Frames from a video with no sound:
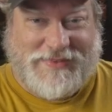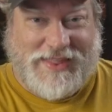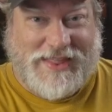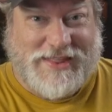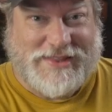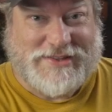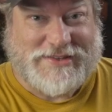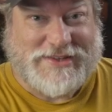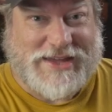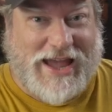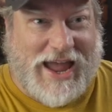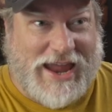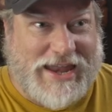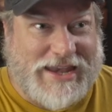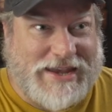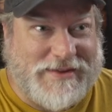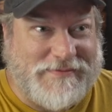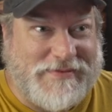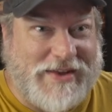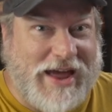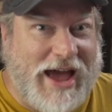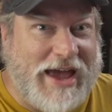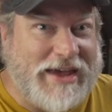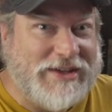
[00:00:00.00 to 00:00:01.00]
It's kind
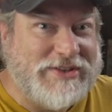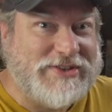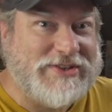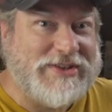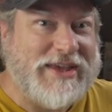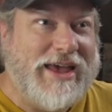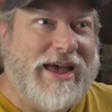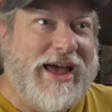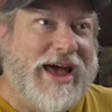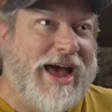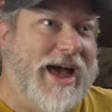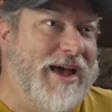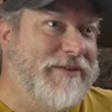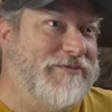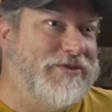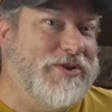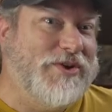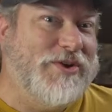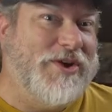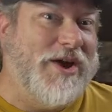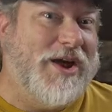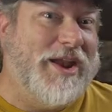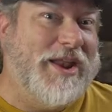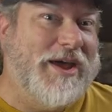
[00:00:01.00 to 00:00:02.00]
of nice. If
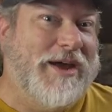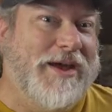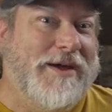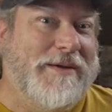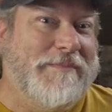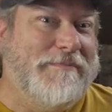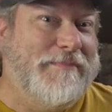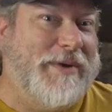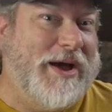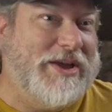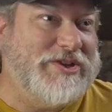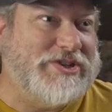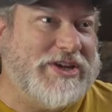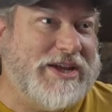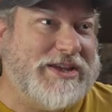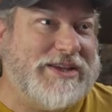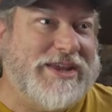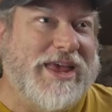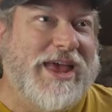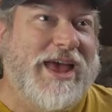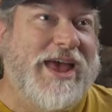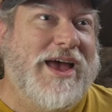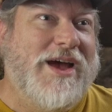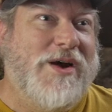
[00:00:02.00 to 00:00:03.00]
you're on a
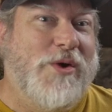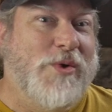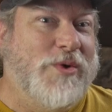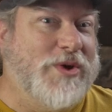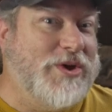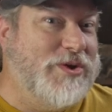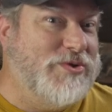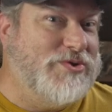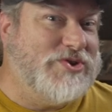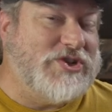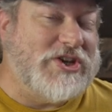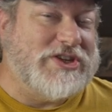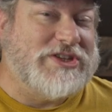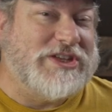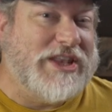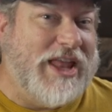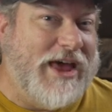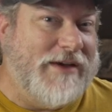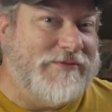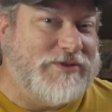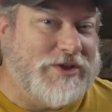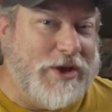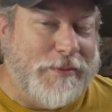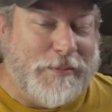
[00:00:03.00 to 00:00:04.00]
budget or you just
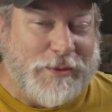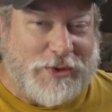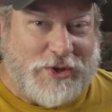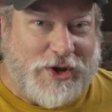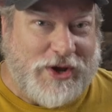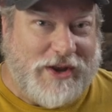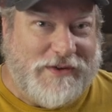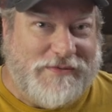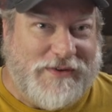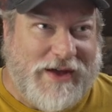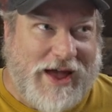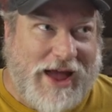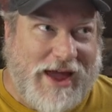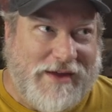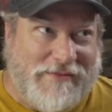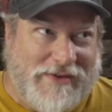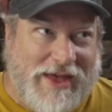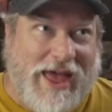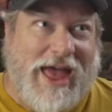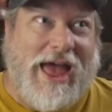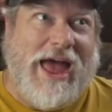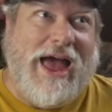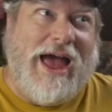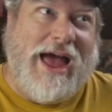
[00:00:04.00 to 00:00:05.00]
love Super 35,
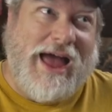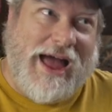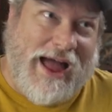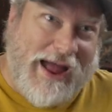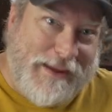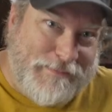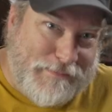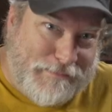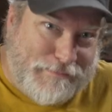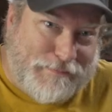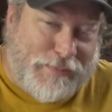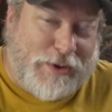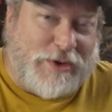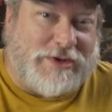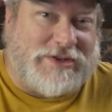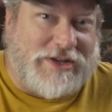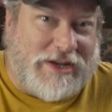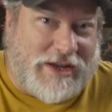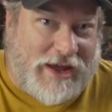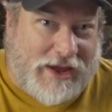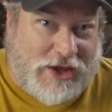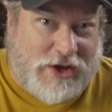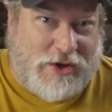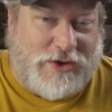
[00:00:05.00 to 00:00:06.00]
I'm
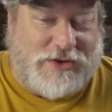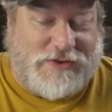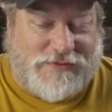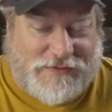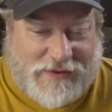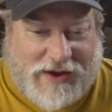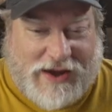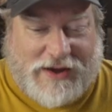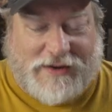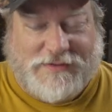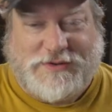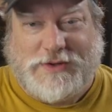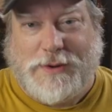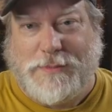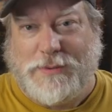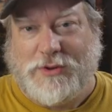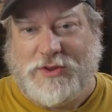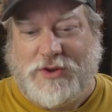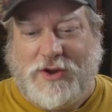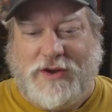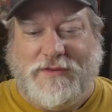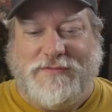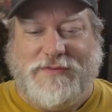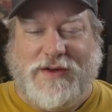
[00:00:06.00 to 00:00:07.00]
personally a huge fan of Super
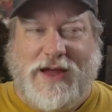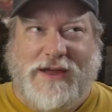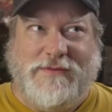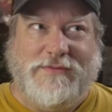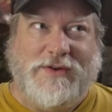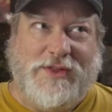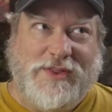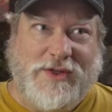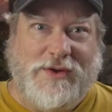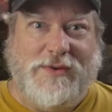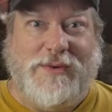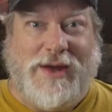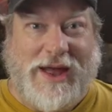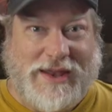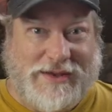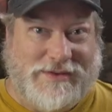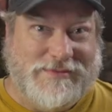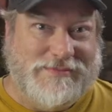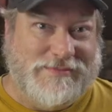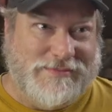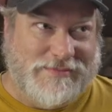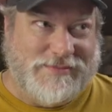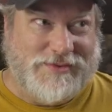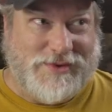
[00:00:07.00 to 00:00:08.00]
35, although I
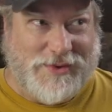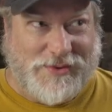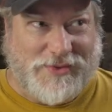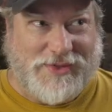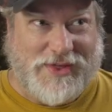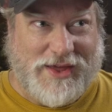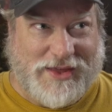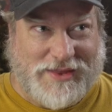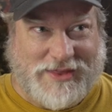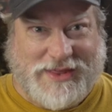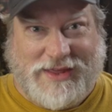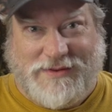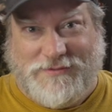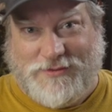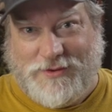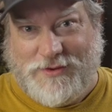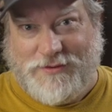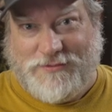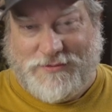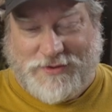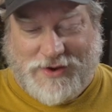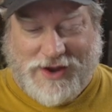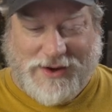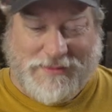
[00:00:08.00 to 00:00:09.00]
do think the
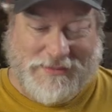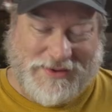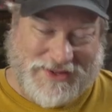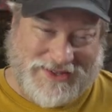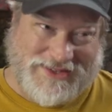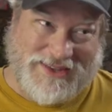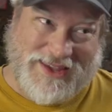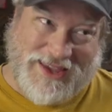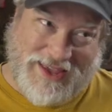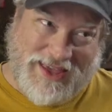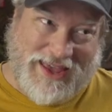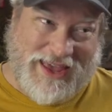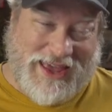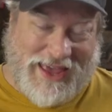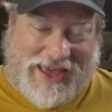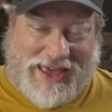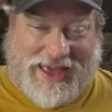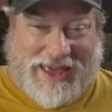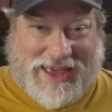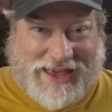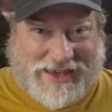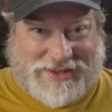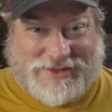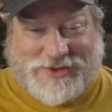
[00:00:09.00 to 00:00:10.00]
full frame is
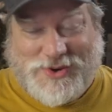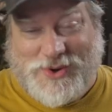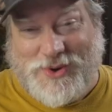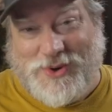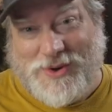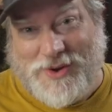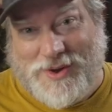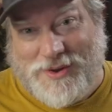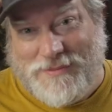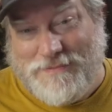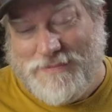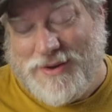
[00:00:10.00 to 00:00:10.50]
cool.